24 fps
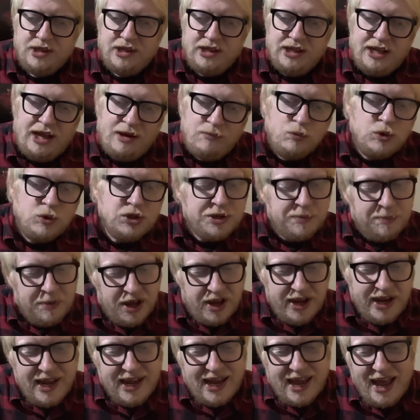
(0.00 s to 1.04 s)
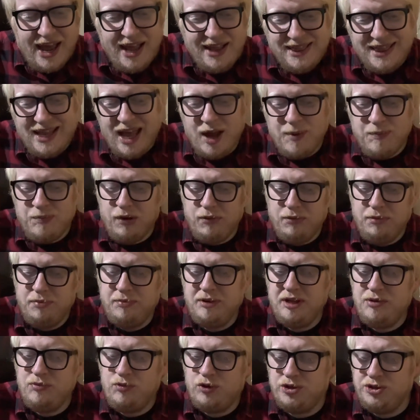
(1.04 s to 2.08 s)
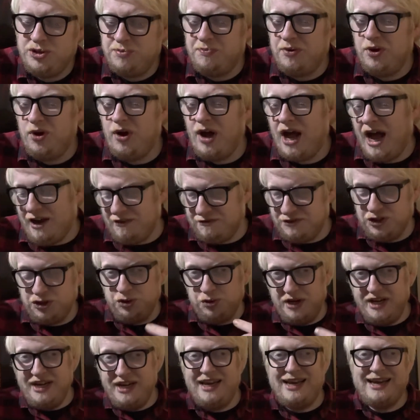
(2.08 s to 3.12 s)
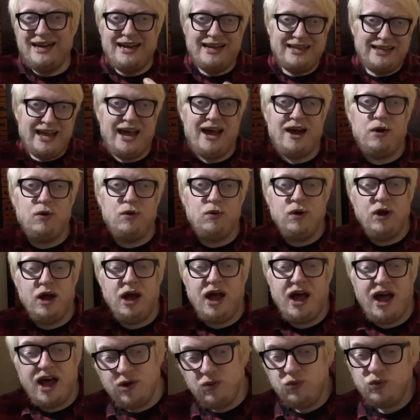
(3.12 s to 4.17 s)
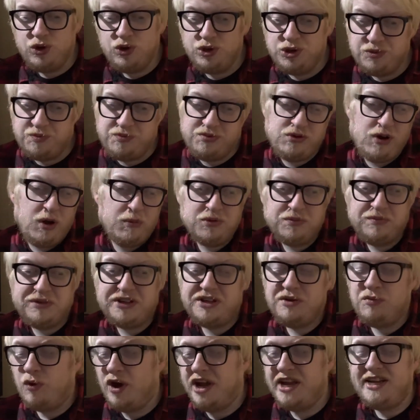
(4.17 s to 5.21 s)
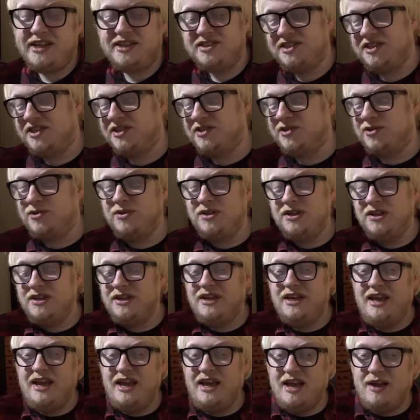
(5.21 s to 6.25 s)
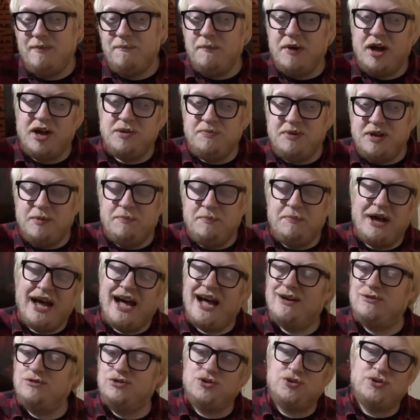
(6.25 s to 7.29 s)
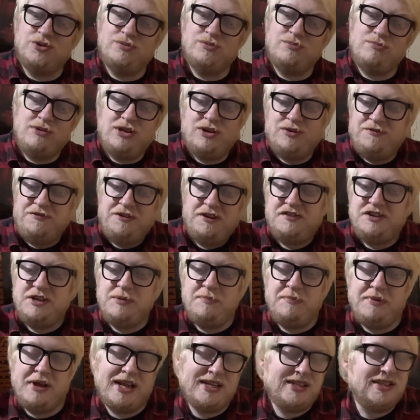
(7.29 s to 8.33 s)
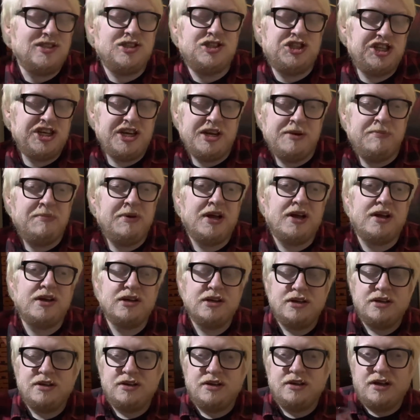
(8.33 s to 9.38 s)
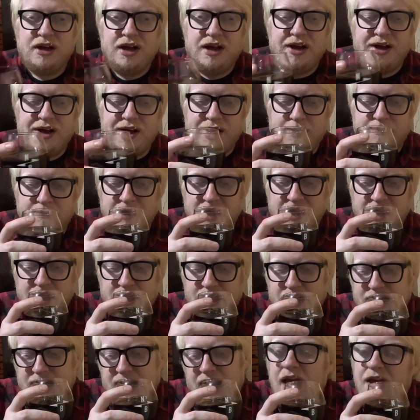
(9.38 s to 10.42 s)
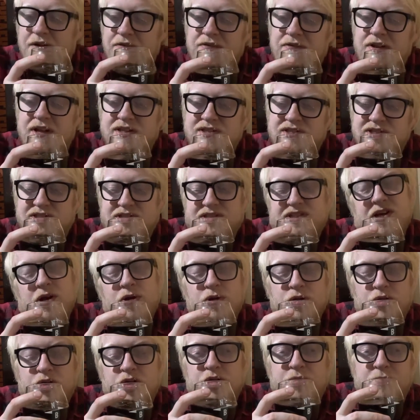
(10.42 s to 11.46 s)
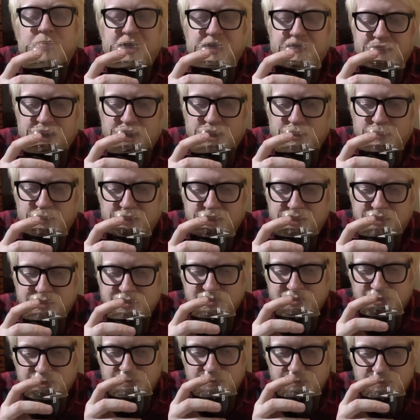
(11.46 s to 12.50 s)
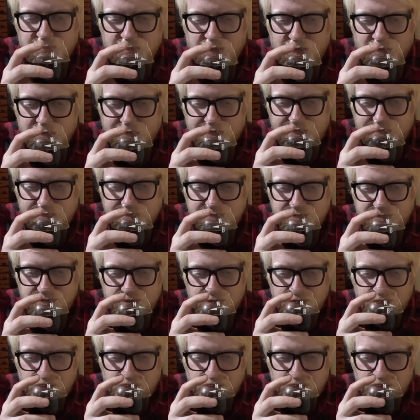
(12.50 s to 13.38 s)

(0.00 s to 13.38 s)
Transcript: And would I buy it again? I probably would, but after drinking it now, I would probably wait until it might be a pound or 50 pence cheaper, if it's still going to be available in supermarkets.